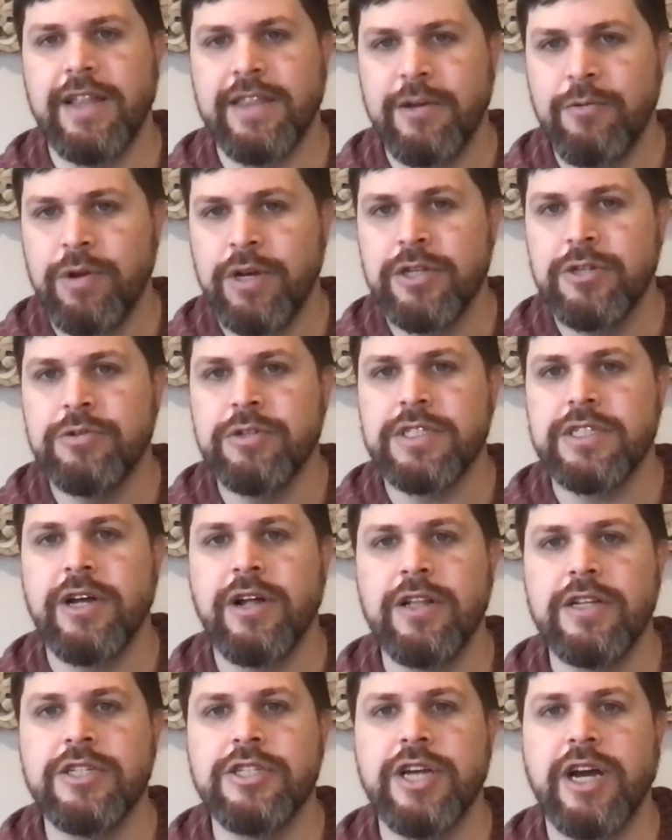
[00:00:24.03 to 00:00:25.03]
They want to do a
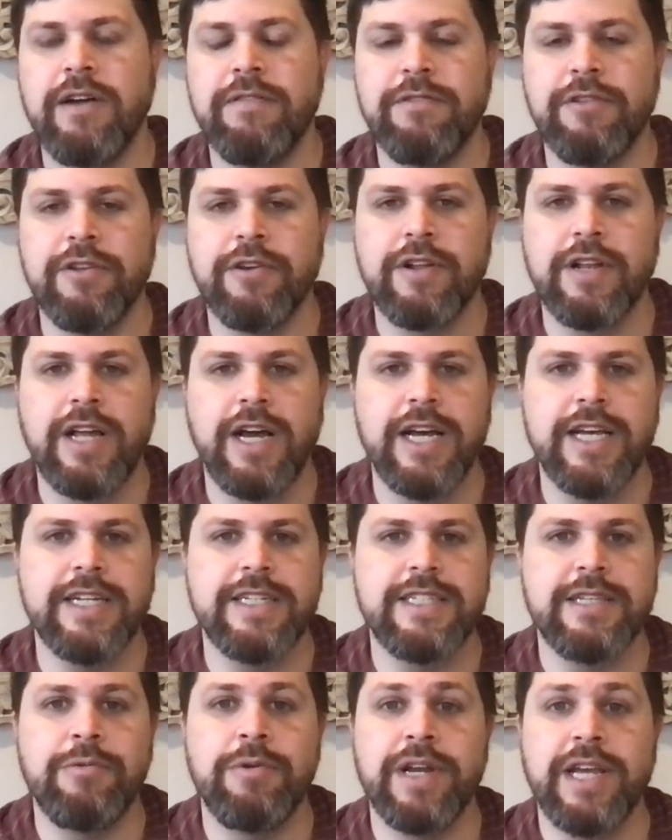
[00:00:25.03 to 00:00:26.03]
solid job for their clients,
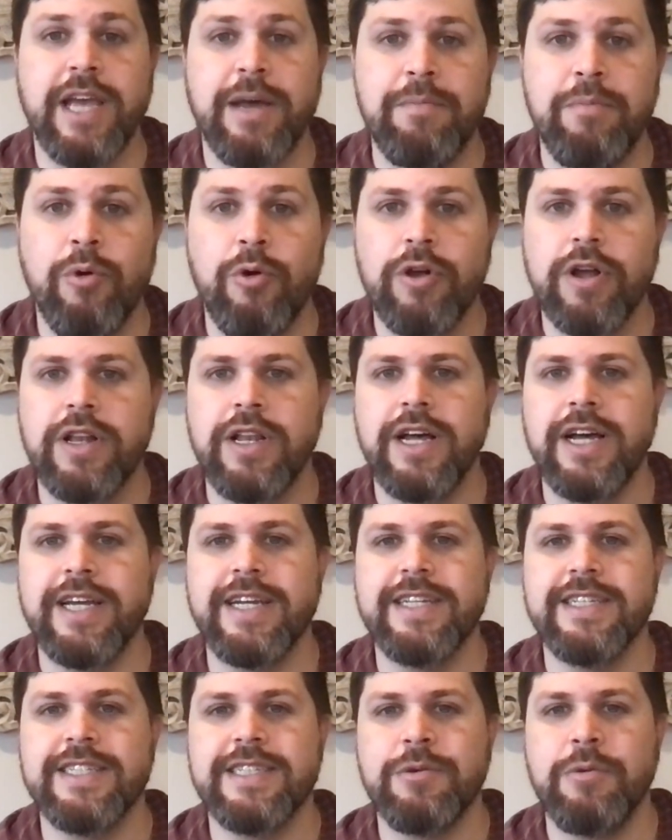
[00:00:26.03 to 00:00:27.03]
they want to get more
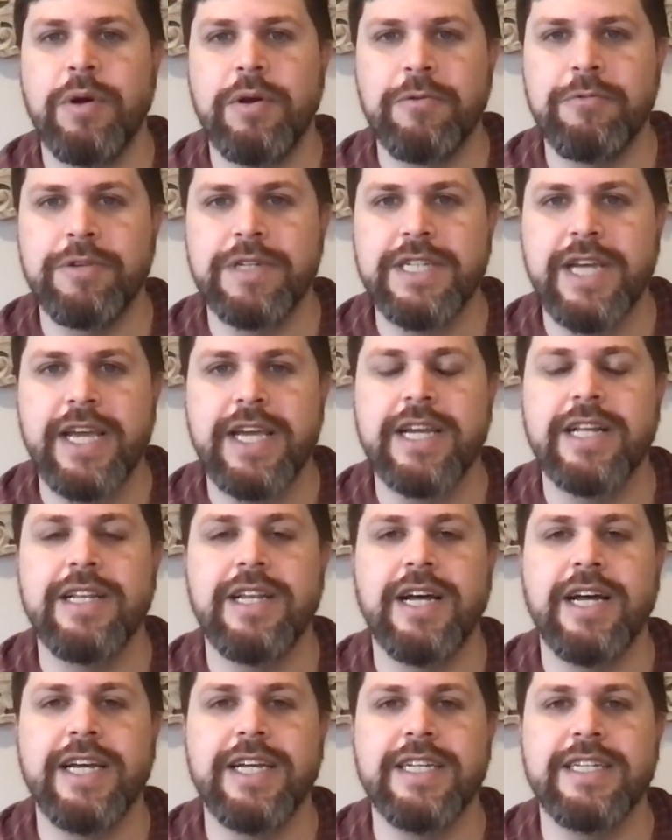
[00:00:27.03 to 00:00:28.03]
clients, they want to retain
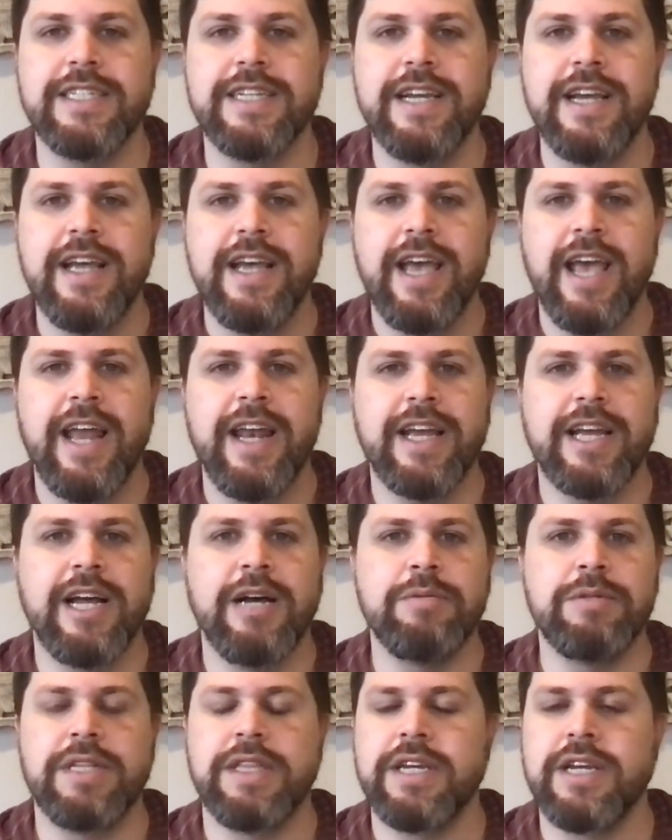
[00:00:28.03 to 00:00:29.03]
clients, and it
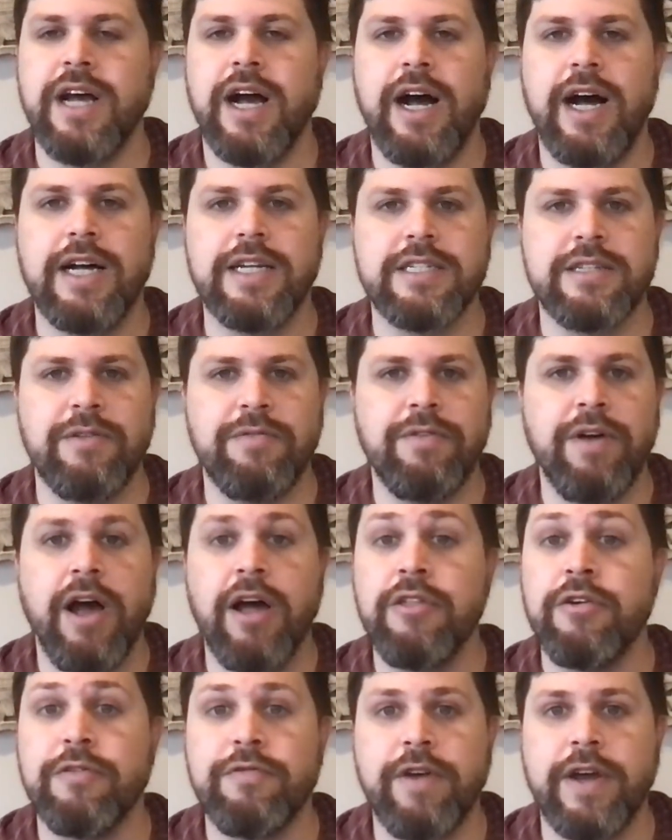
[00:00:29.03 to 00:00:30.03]
comes at the cost of
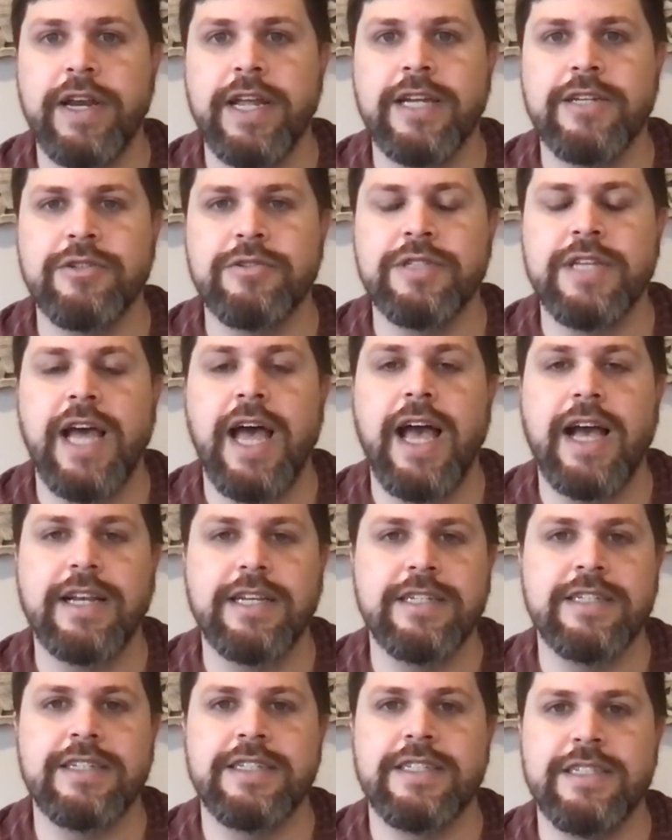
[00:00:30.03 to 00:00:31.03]
other financial
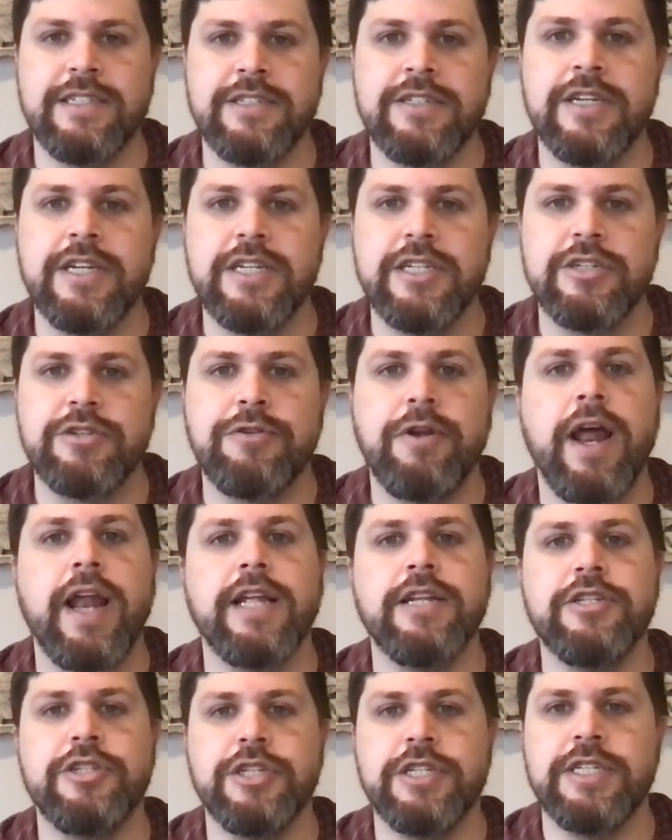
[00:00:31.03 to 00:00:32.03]
tactics and
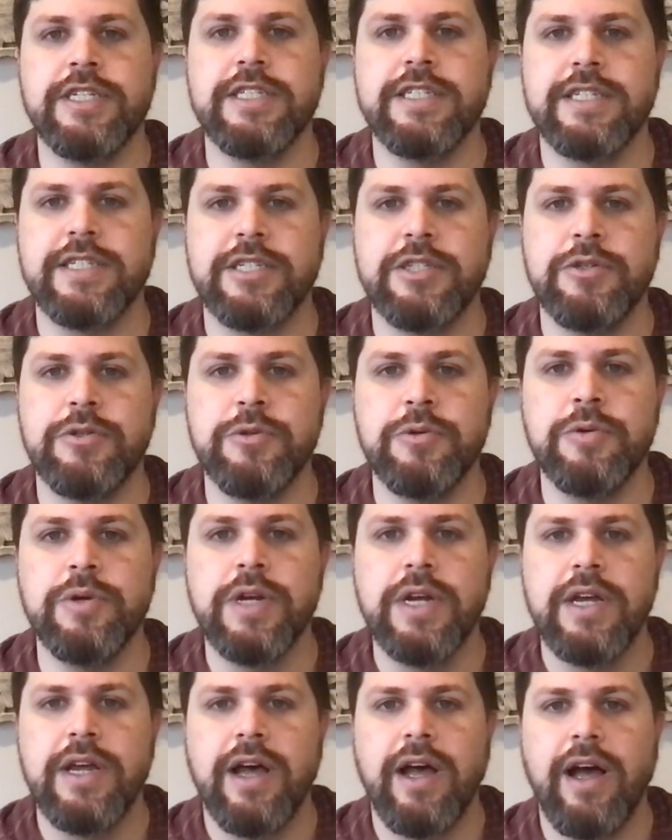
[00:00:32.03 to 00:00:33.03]
strategies to
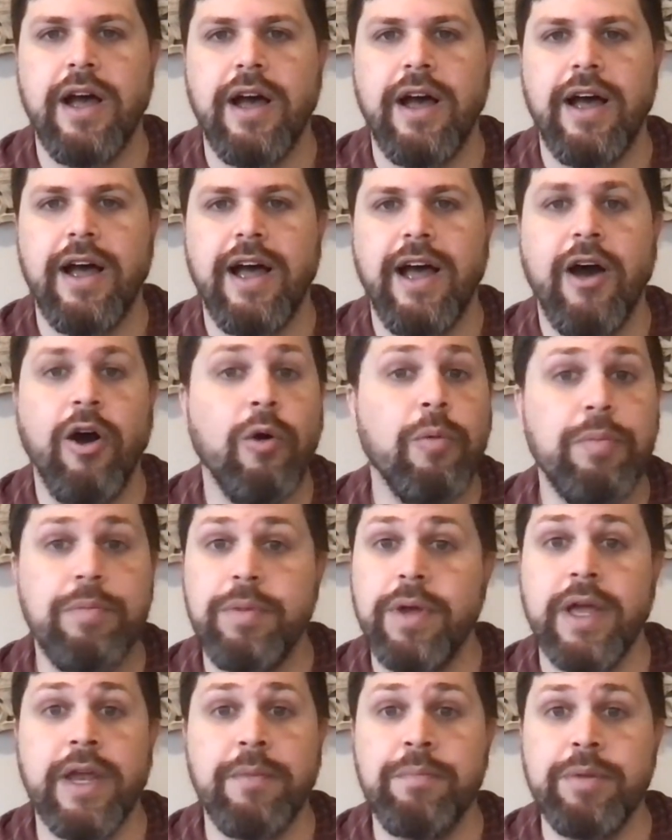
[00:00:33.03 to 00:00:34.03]
help
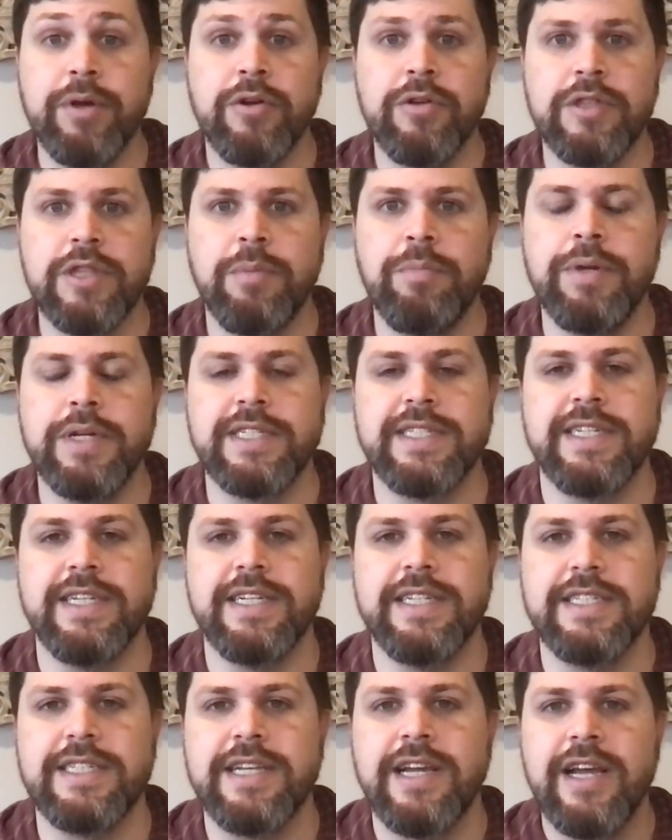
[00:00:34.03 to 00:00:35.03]
and build the
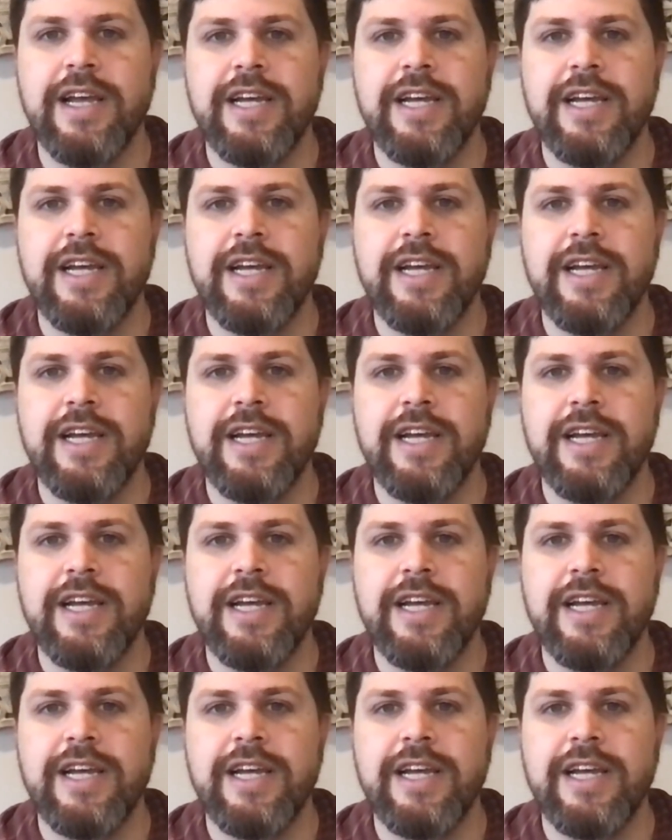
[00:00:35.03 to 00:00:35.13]
business.